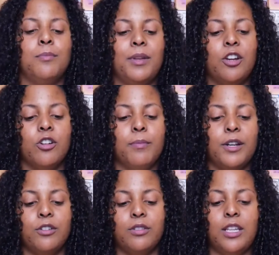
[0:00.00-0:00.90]
to bigger and
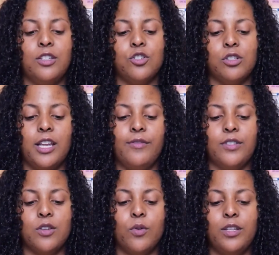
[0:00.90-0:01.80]
better things. Your life
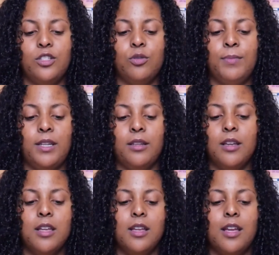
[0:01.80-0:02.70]
is going to be
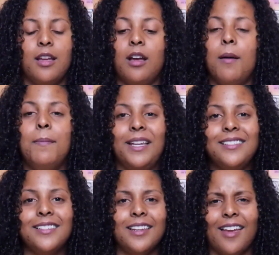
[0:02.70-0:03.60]

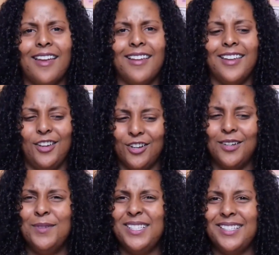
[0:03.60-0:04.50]
amazing. You're
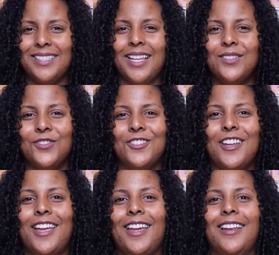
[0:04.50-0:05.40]
going to be
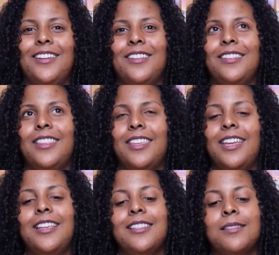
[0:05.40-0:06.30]
successful. And the
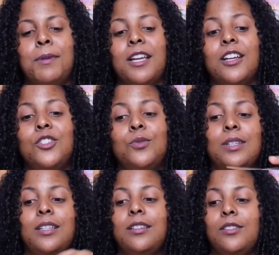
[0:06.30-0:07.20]
thing is, because you
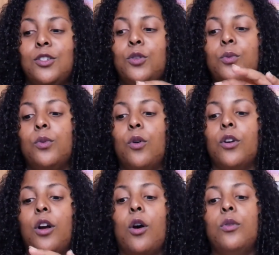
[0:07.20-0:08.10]
didn't do
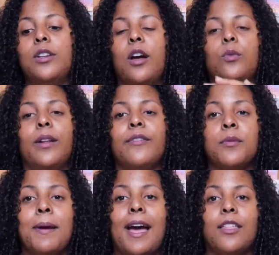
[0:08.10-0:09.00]
or go down
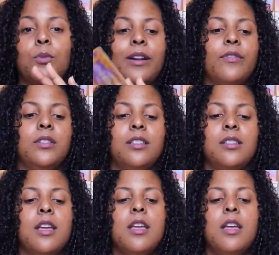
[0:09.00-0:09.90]
whatever path, whatever
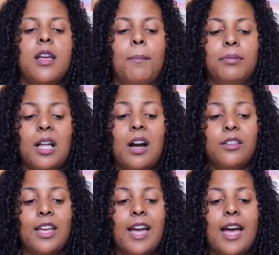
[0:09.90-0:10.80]
this
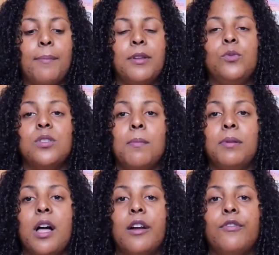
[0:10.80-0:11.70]
block that happened was a
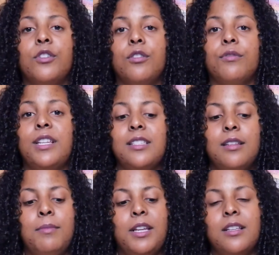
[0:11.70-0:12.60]
block for a
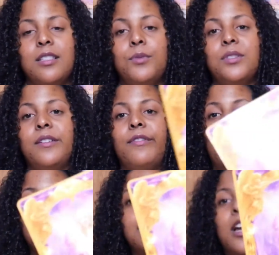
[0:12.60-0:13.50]
reason, because it was divine